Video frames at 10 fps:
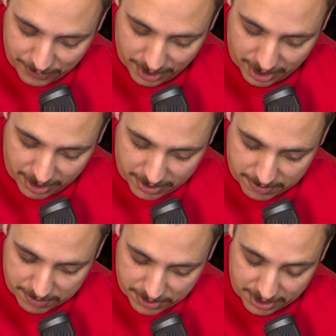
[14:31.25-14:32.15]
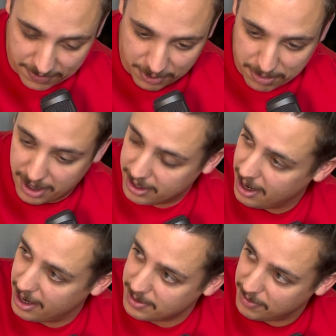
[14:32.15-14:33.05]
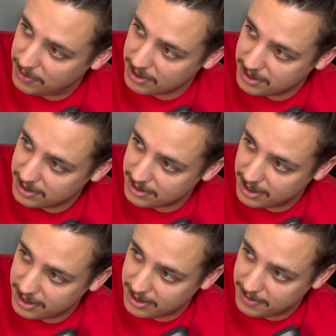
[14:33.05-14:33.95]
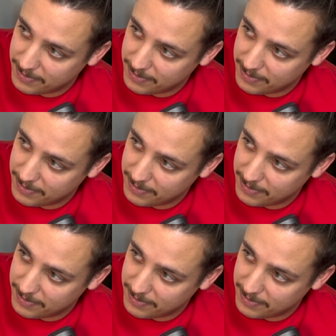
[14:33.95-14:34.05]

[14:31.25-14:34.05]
our preview podcast before the season started.